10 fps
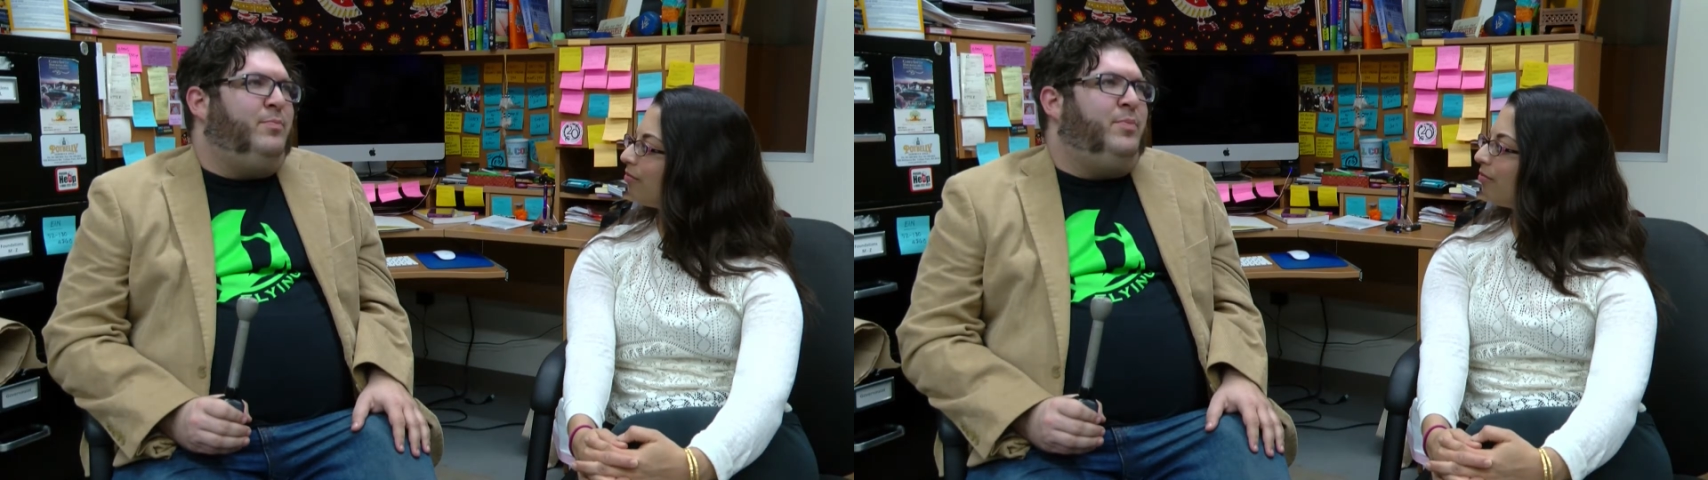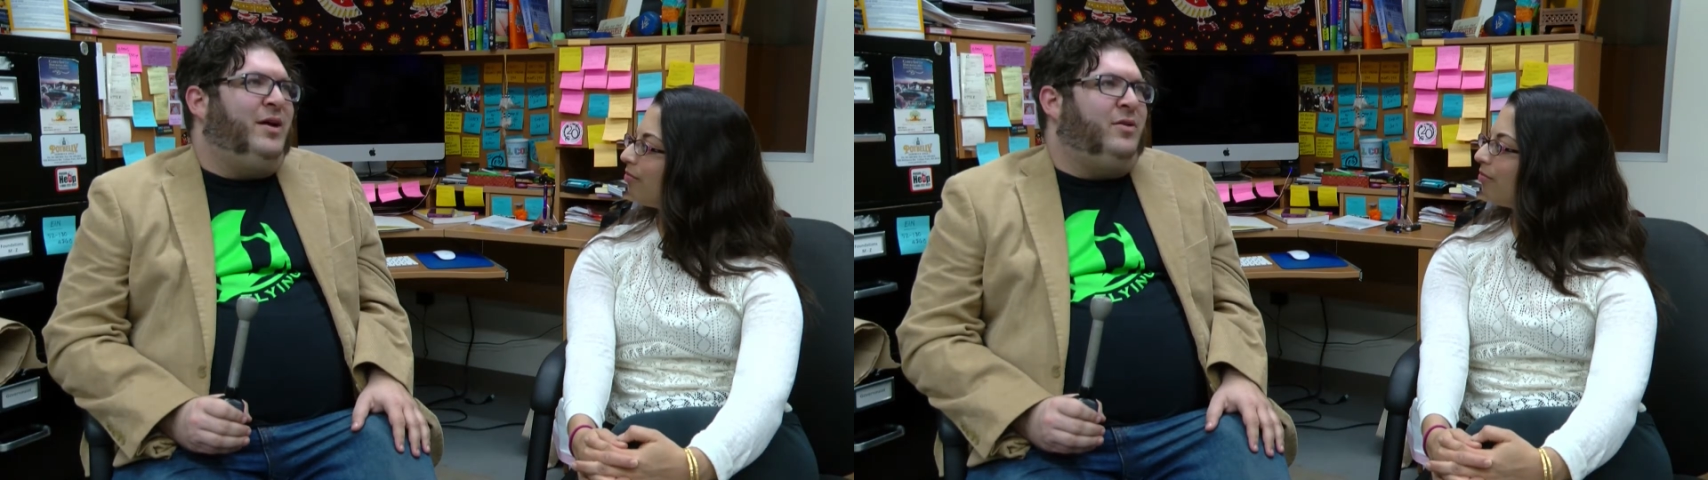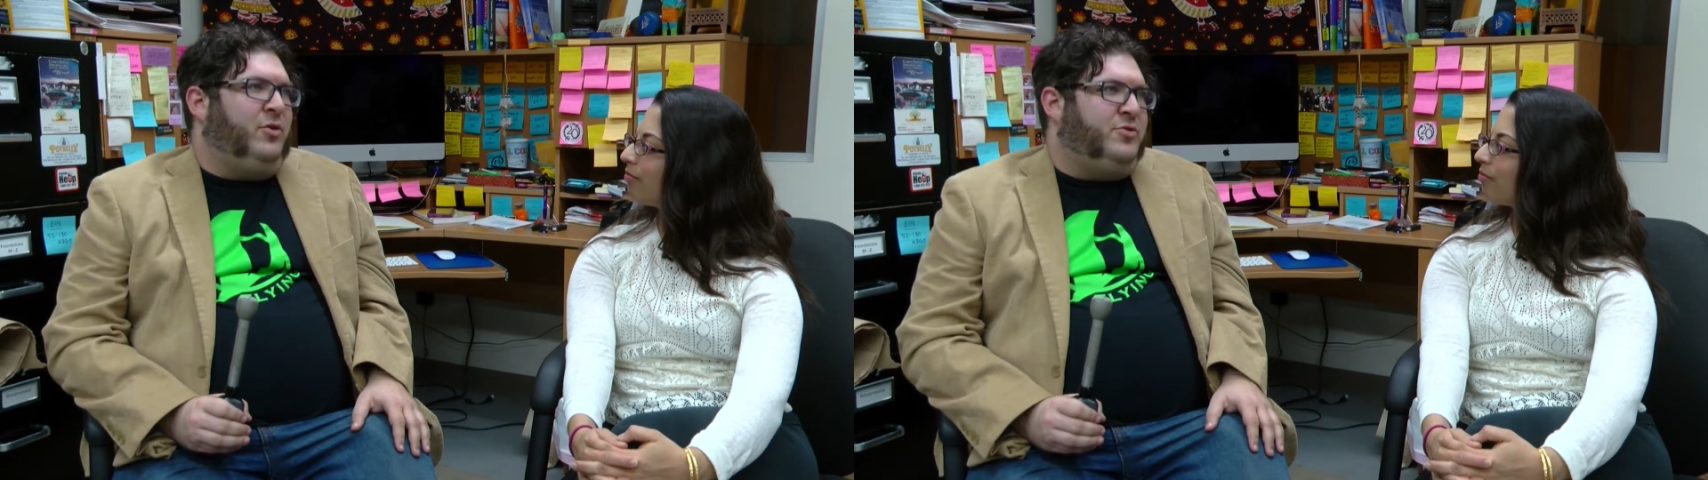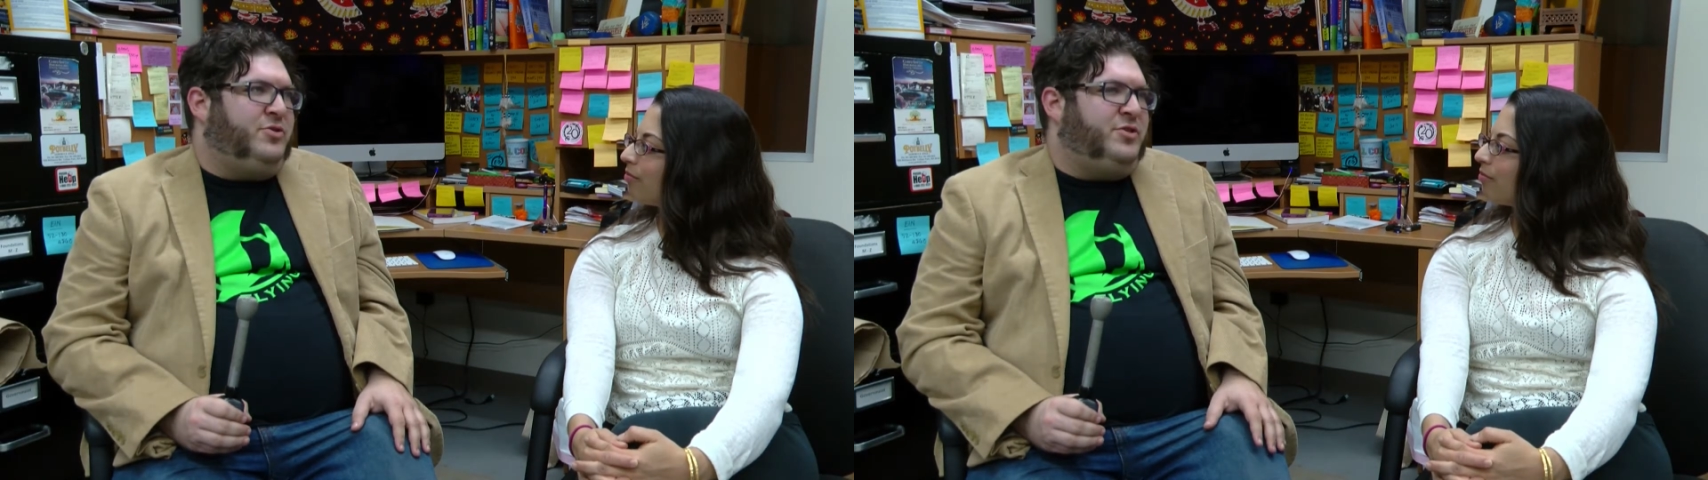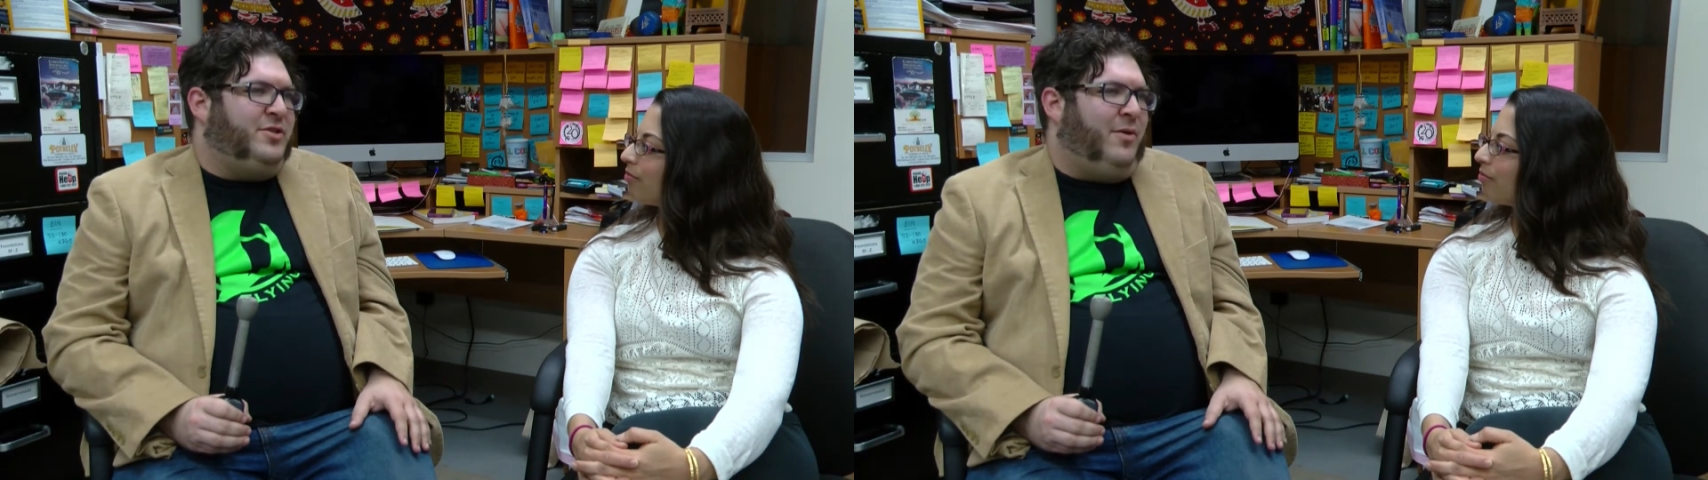
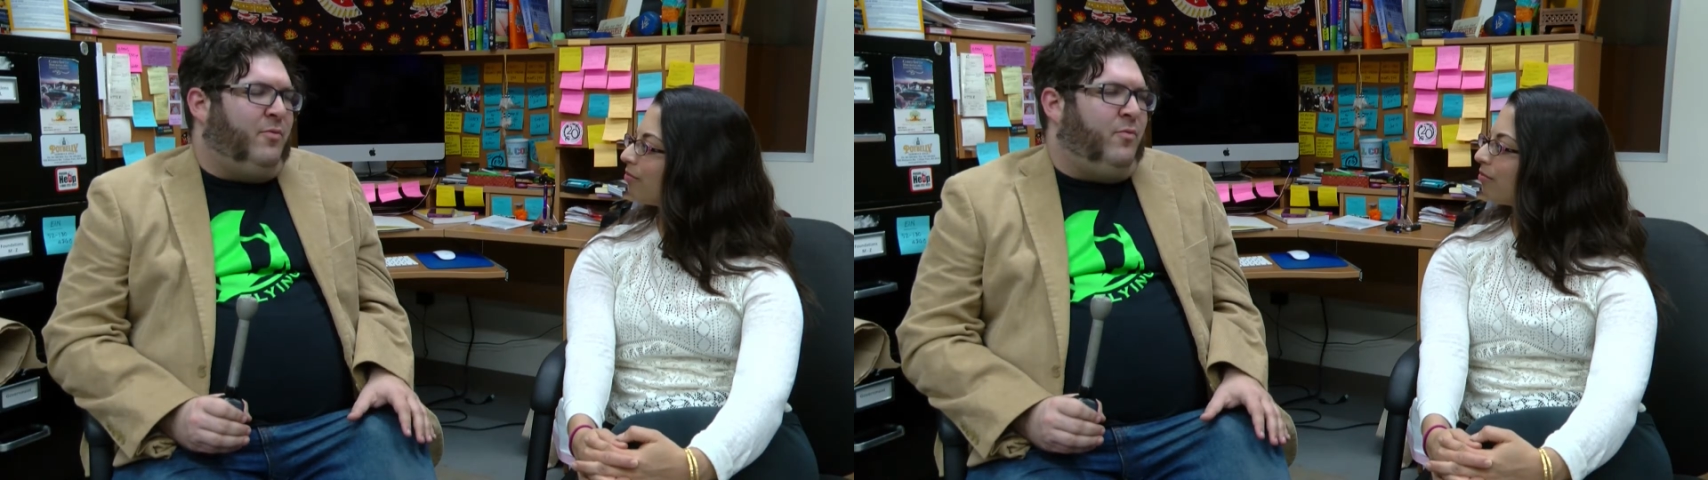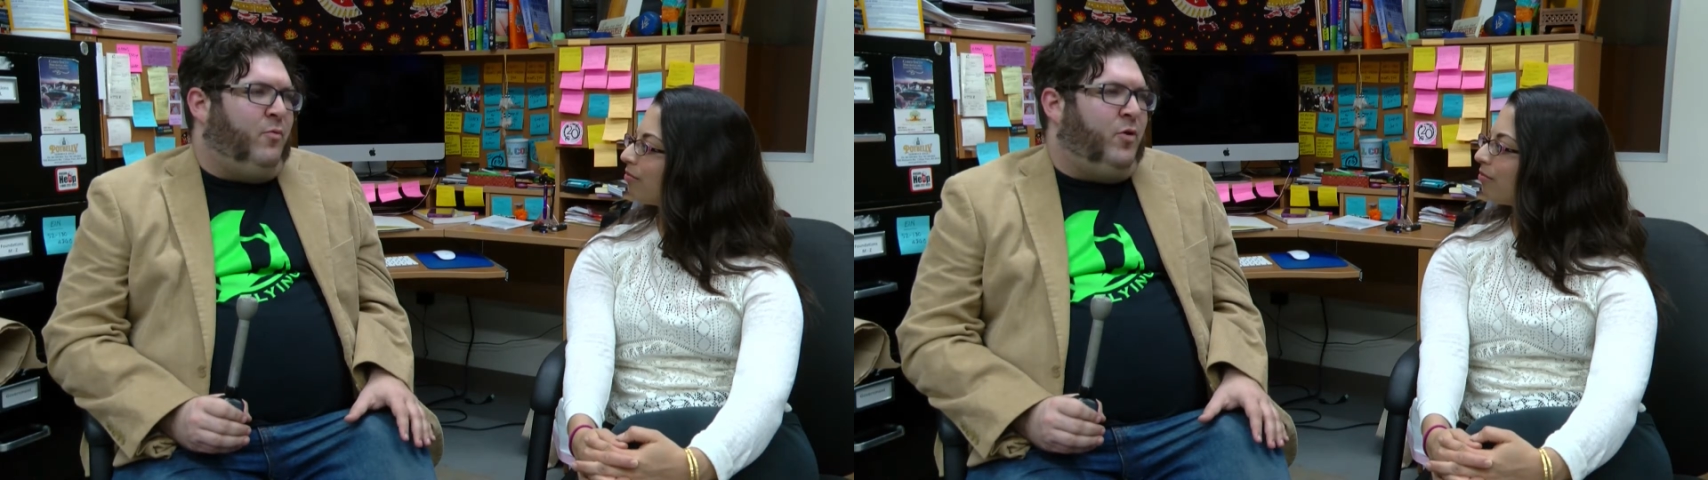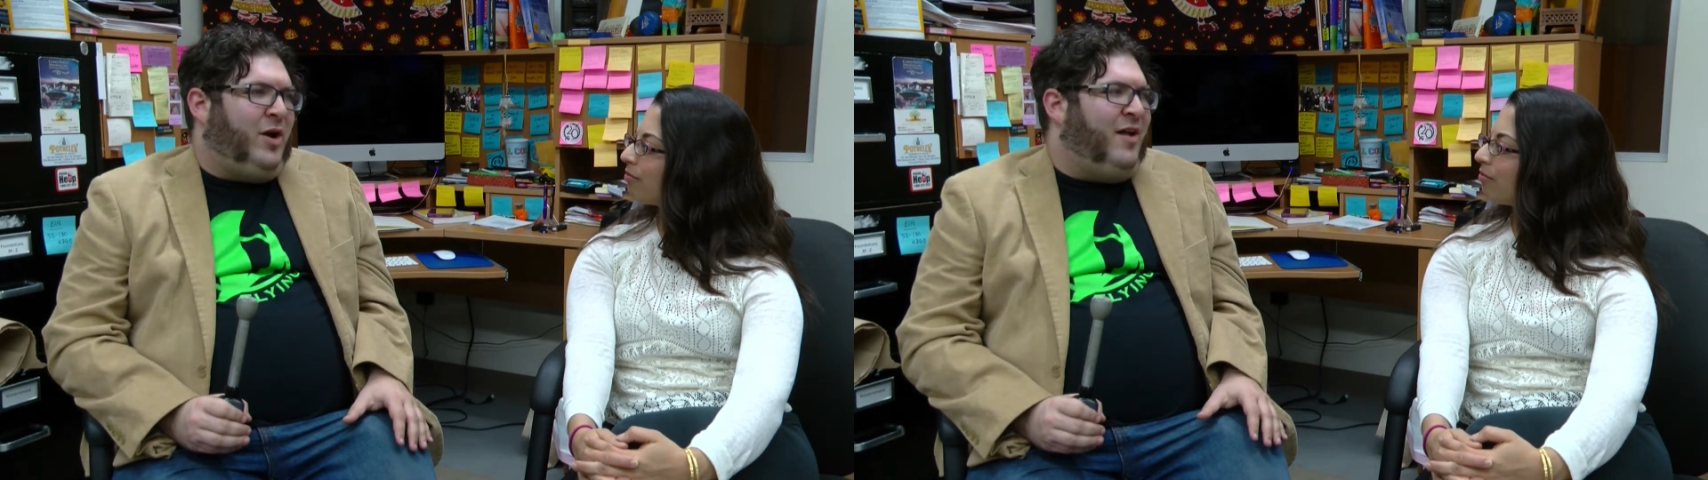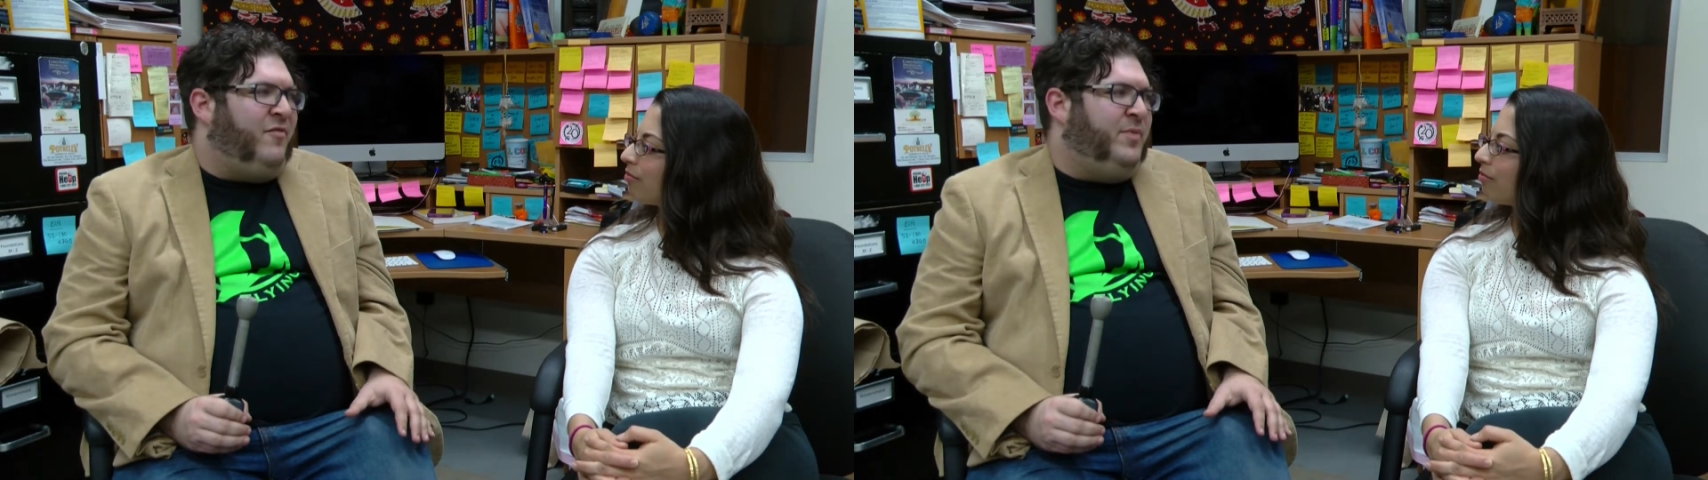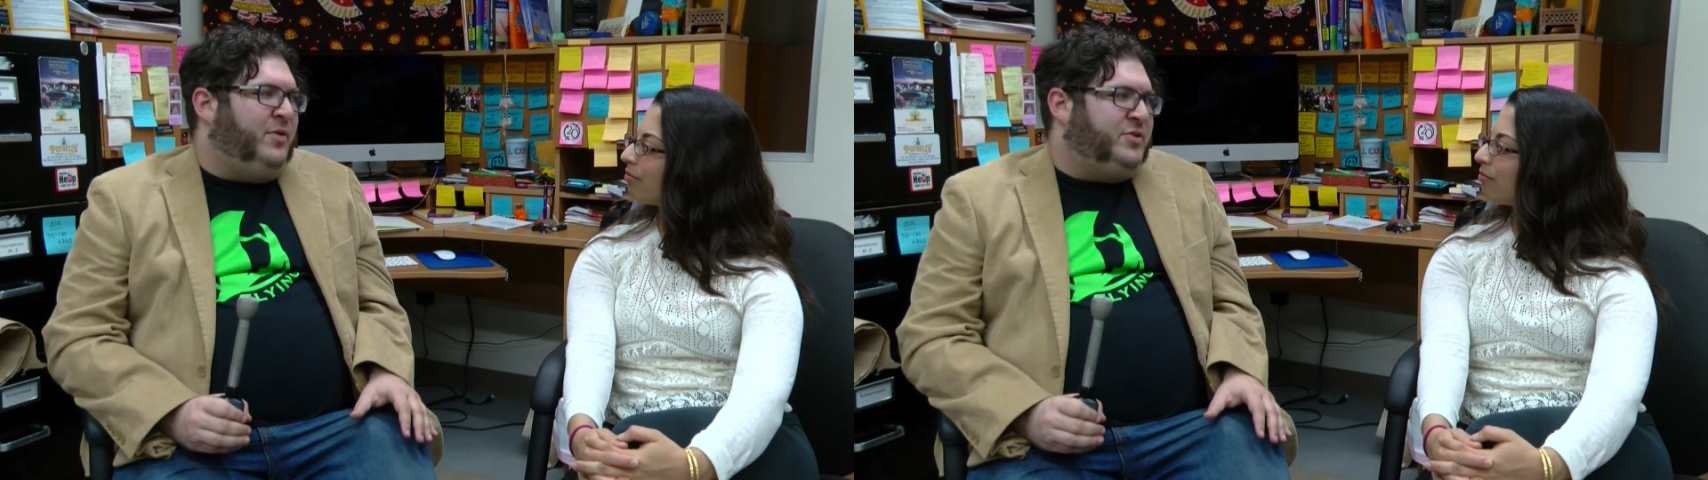pillars that we're kind
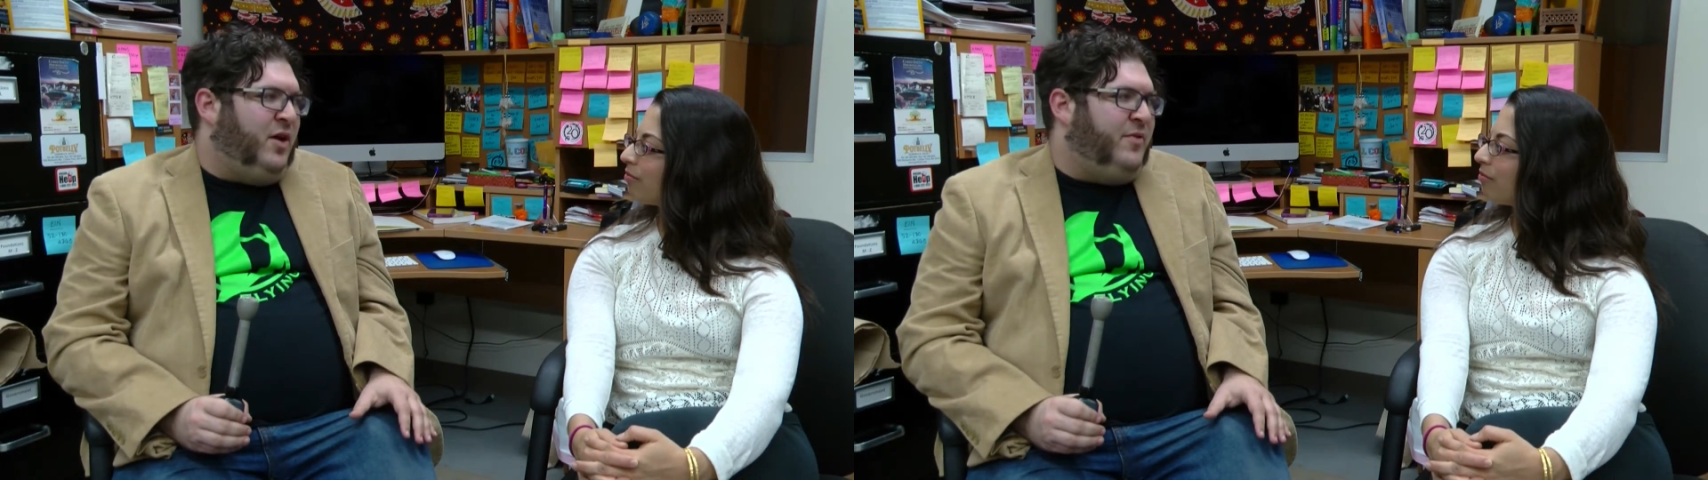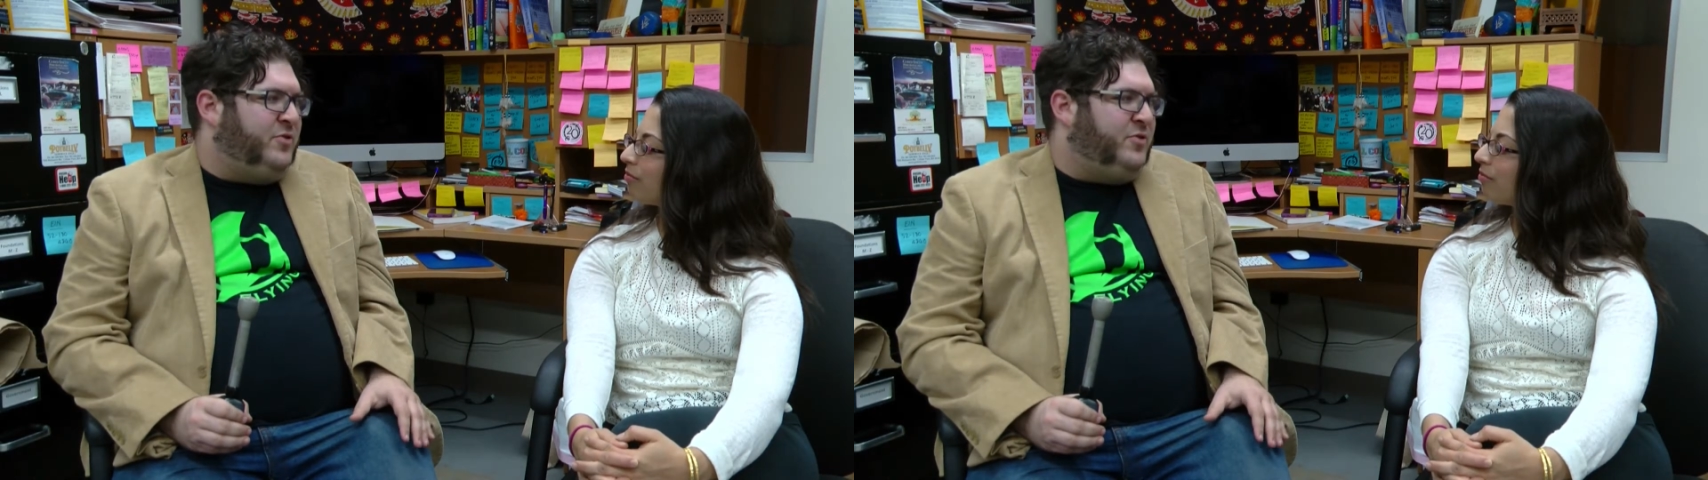of built on.